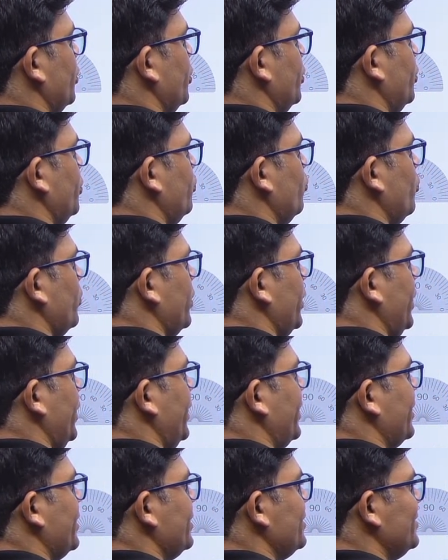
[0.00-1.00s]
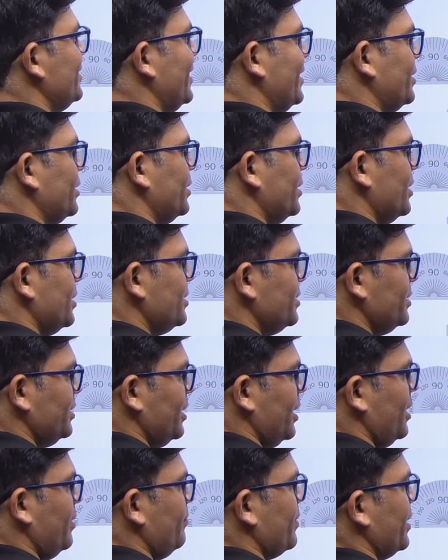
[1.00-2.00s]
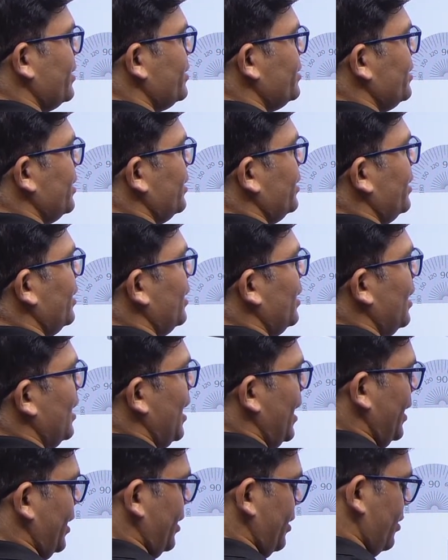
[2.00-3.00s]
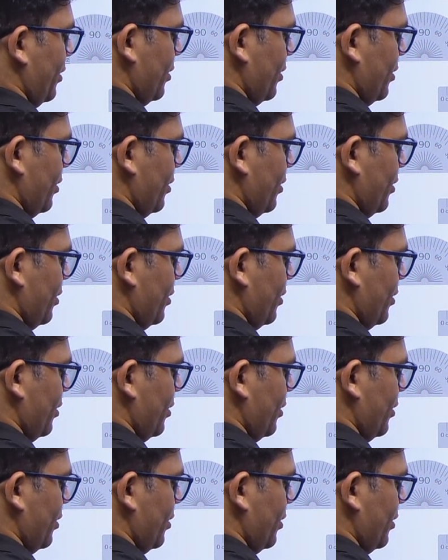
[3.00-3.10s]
to intersect the same extended line